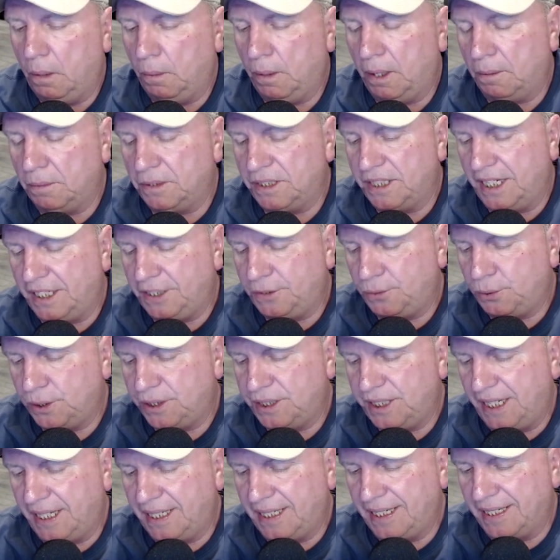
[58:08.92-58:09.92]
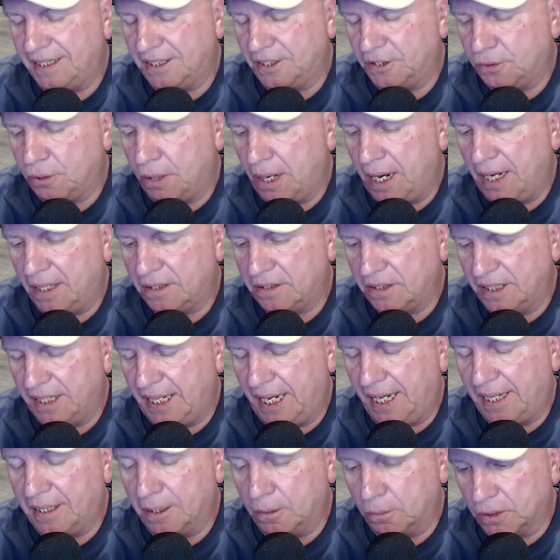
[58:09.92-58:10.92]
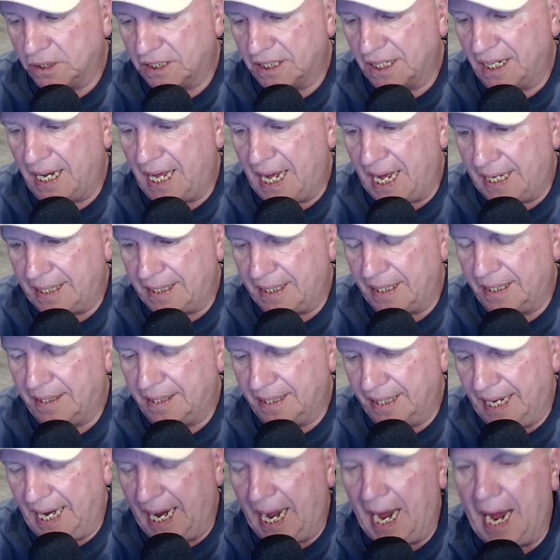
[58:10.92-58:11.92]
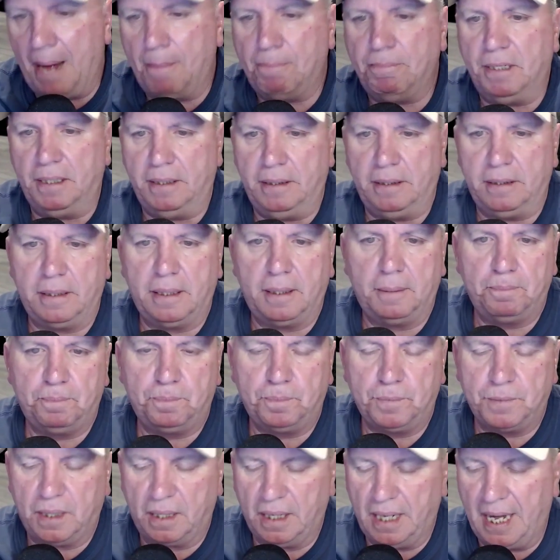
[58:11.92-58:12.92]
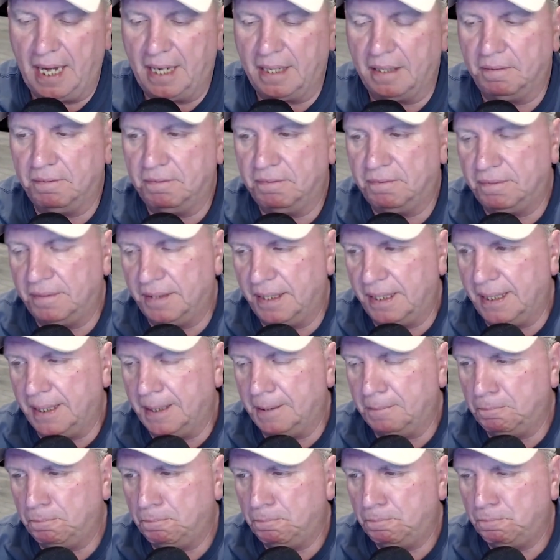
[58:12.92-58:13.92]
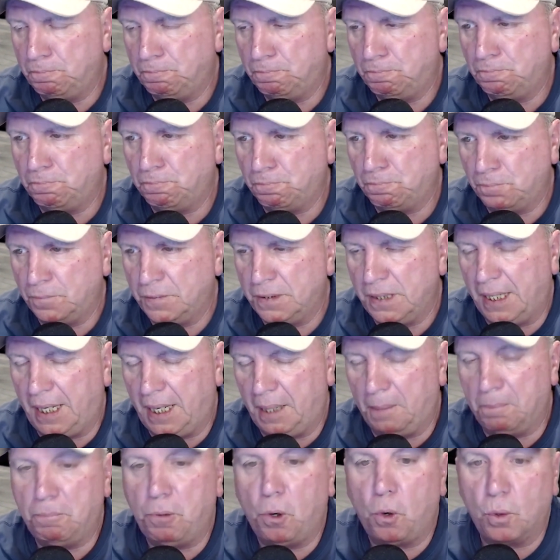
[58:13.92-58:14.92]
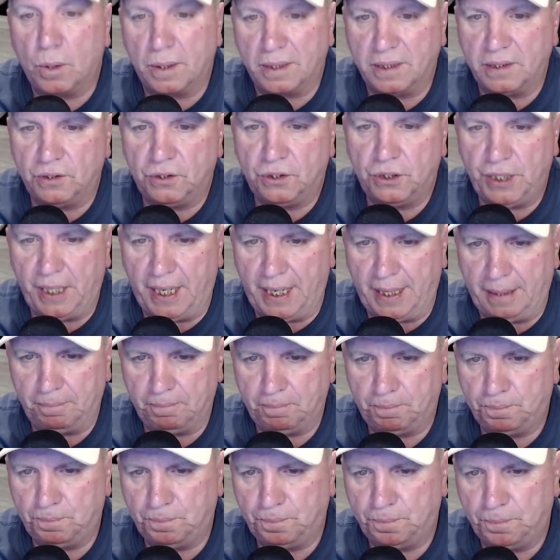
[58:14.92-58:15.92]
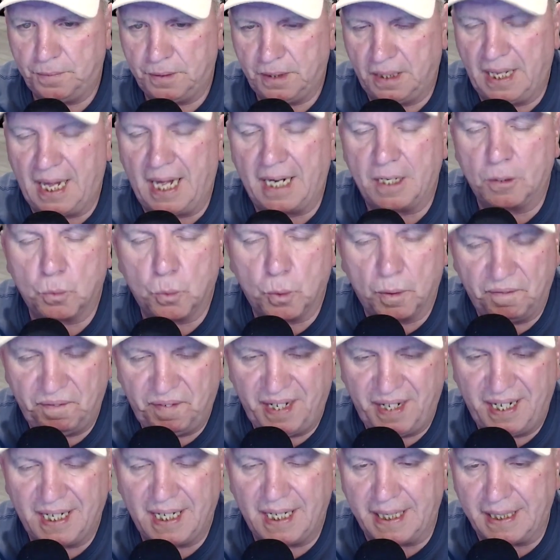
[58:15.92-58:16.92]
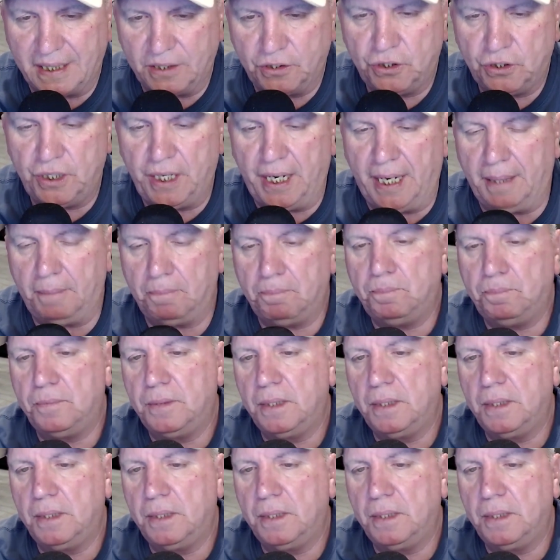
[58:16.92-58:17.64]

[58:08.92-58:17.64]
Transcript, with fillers: Well, it was interesting in the trial today. There was a lot that happened, a lot of uh, important shit, a lot of revealing shit.